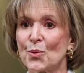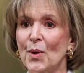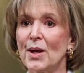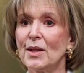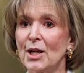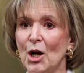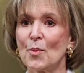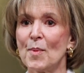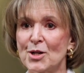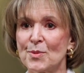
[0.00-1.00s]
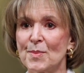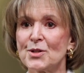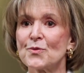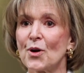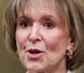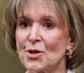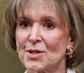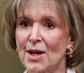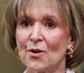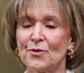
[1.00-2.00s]
real ear measurements for
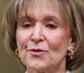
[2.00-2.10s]
yourself.